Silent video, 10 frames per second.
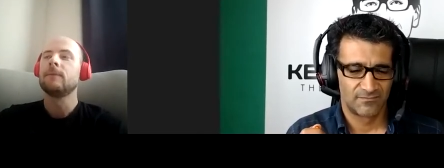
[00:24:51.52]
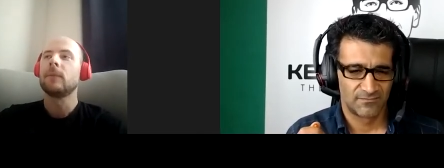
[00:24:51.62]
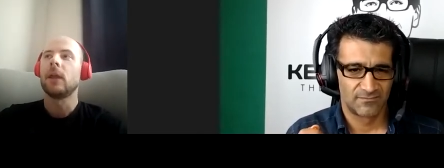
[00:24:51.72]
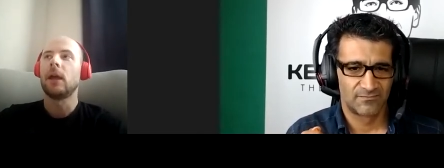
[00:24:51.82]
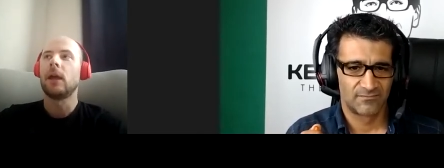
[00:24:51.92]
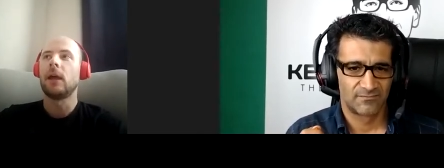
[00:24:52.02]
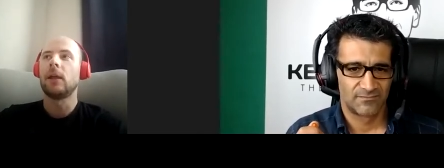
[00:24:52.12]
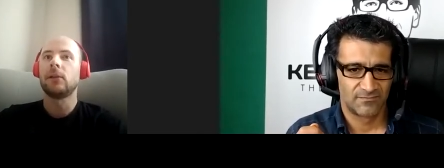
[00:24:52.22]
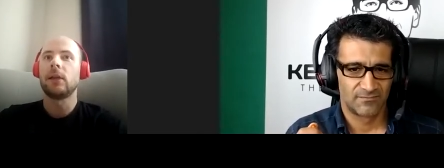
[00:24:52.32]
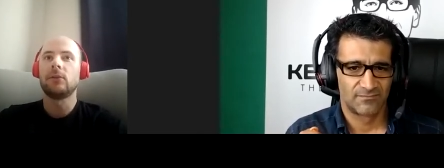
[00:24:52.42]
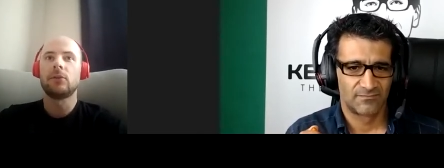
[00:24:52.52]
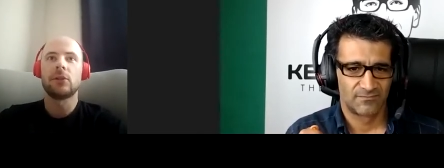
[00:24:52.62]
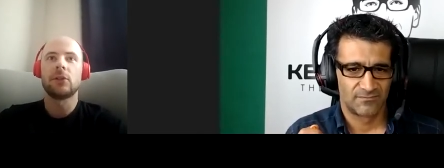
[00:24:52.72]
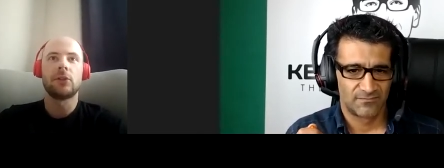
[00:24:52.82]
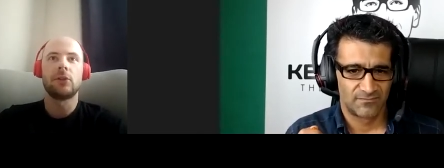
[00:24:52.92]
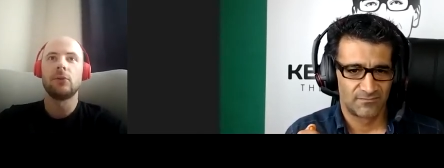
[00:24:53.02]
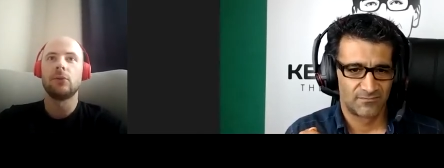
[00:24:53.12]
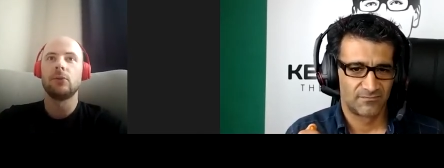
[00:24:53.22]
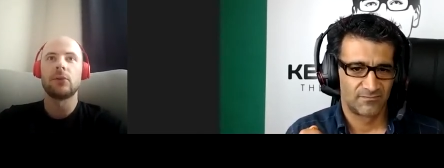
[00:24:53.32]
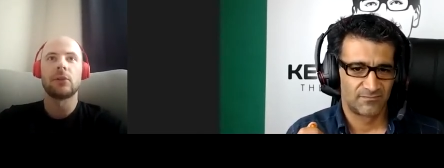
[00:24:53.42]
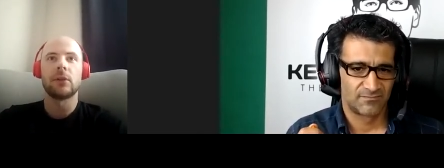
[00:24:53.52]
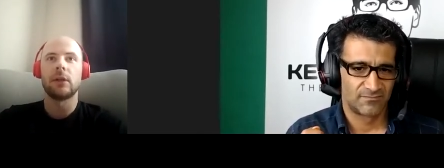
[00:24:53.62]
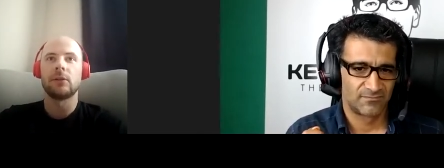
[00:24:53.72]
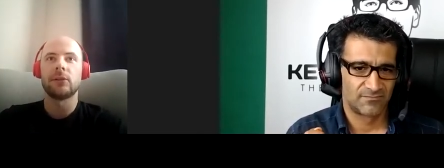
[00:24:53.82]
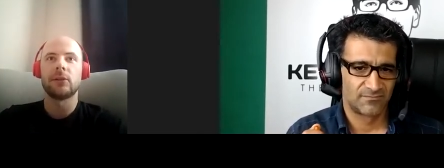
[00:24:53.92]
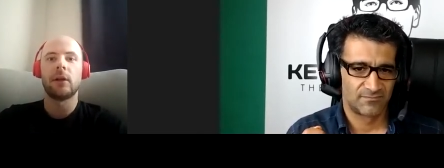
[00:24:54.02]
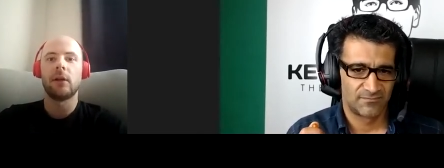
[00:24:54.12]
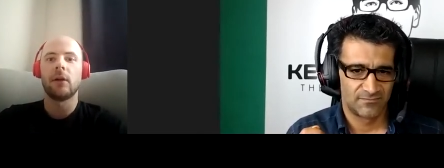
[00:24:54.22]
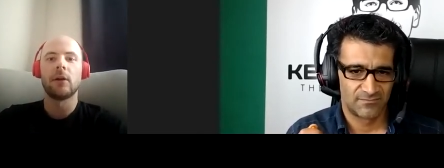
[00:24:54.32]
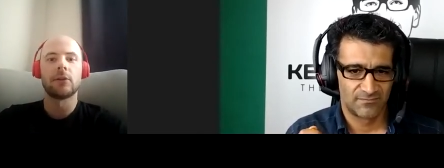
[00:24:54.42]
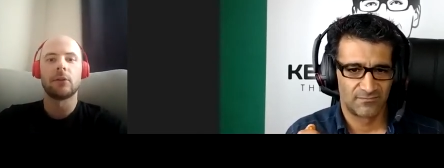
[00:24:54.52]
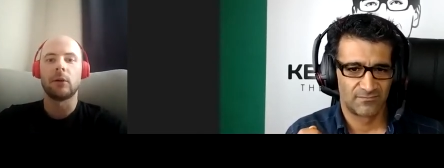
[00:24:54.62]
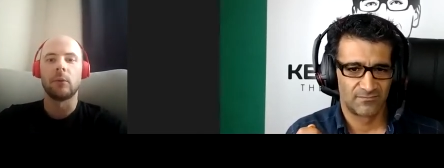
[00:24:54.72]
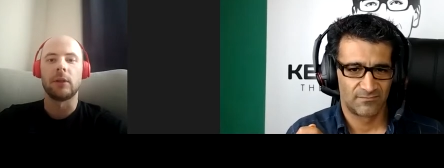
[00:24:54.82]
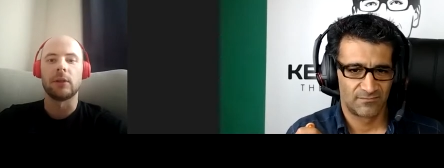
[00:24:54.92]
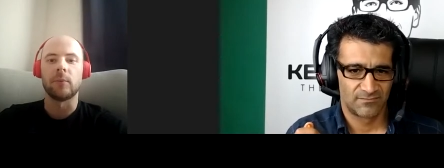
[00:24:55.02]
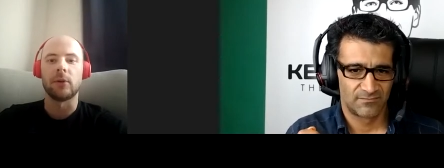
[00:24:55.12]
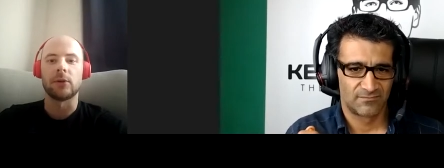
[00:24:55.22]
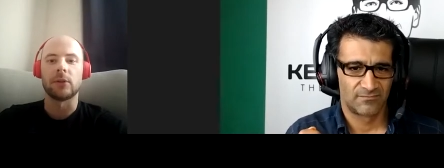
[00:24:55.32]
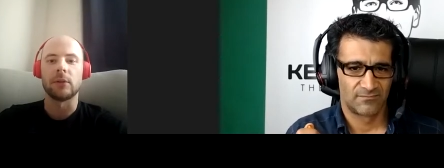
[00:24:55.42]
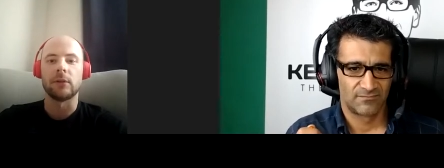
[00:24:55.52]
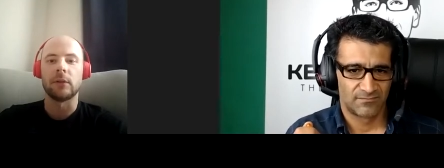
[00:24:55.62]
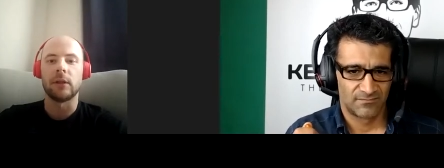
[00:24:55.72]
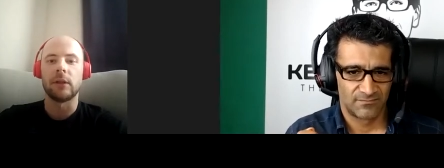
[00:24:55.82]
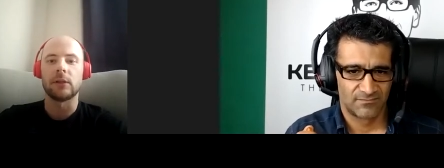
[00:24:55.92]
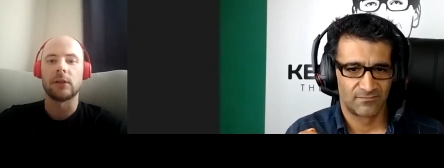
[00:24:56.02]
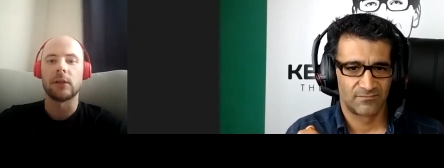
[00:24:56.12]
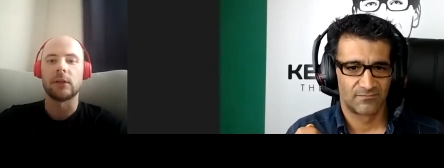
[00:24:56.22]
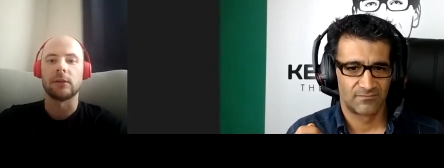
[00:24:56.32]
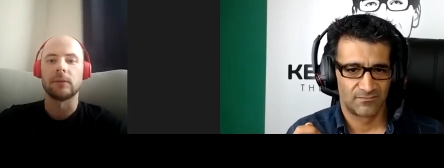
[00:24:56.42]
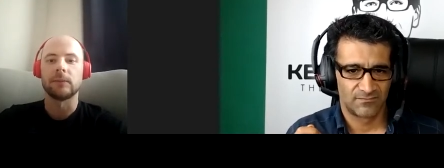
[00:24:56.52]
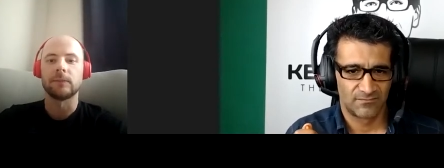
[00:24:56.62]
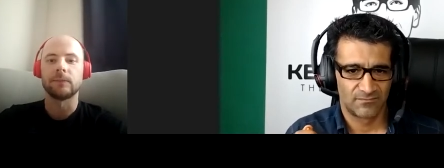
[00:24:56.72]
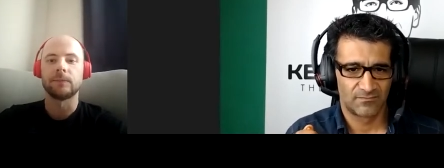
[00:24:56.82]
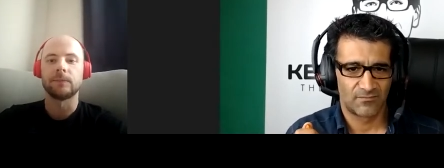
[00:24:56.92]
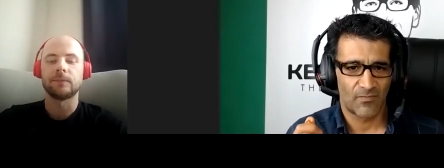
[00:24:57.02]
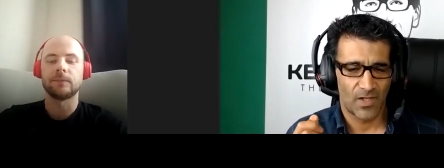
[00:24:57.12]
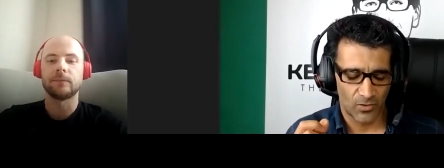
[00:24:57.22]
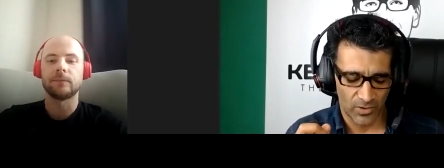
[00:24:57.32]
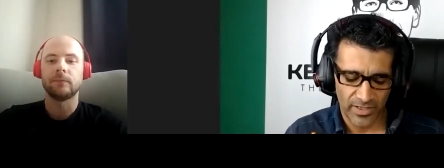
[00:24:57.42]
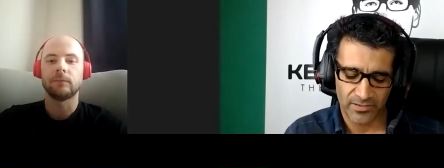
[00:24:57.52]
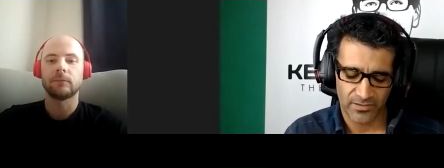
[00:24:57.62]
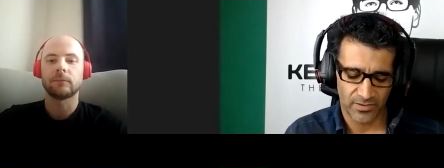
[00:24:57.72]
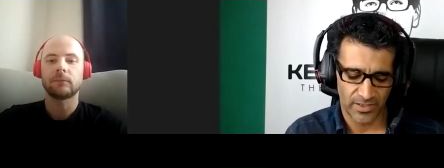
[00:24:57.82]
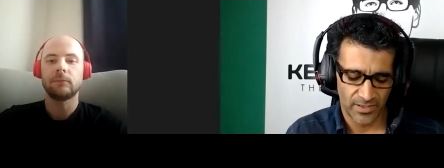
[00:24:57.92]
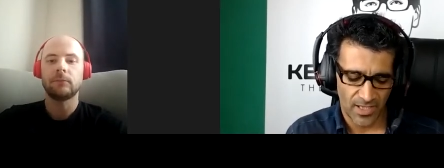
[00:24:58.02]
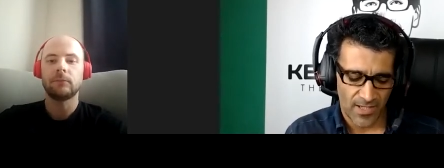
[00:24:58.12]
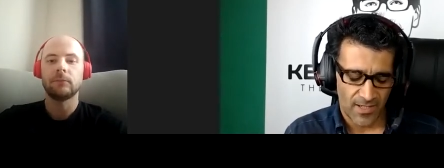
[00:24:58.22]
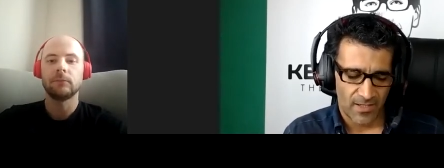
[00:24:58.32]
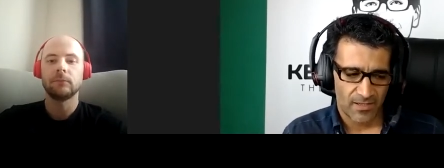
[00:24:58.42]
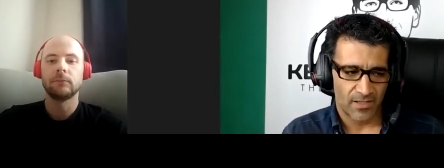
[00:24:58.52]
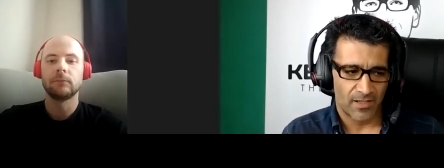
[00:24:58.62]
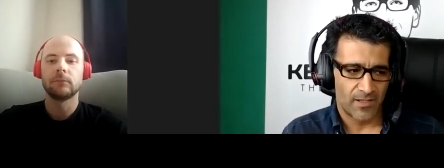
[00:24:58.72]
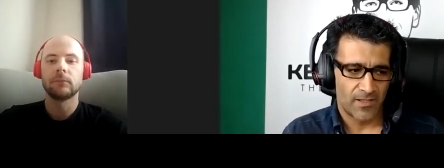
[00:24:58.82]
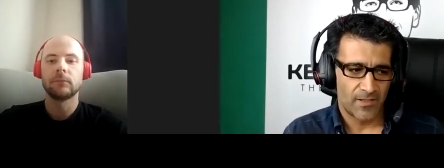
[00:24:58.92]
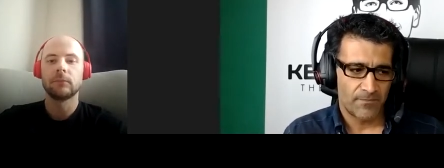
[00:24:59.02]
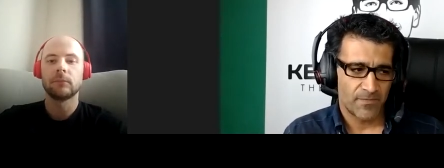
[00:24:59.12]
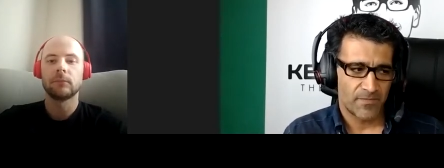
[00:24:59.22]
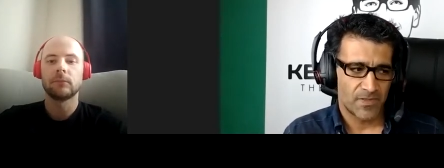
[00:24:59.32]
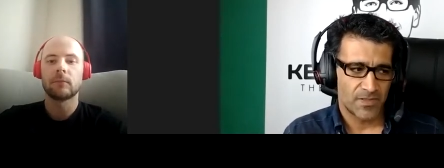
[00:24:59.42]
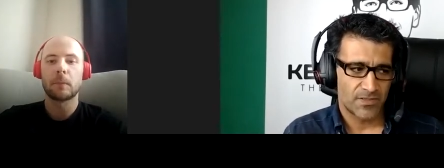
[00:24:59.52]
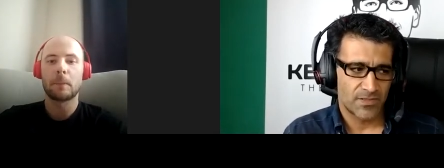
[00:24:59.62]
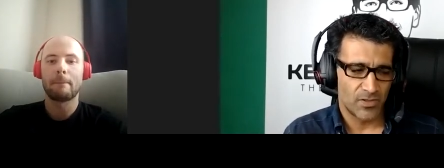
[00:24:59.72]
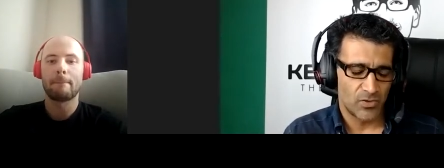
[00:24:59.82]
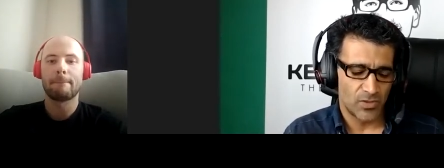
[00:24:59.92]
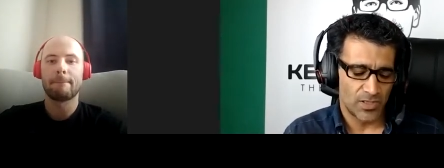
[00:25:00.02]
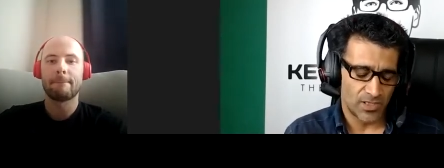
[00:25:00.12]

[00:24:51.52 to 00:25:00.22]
Speaker 1: and then you just choose and start a contract with this person and that's it
Speaker 2: great great um, so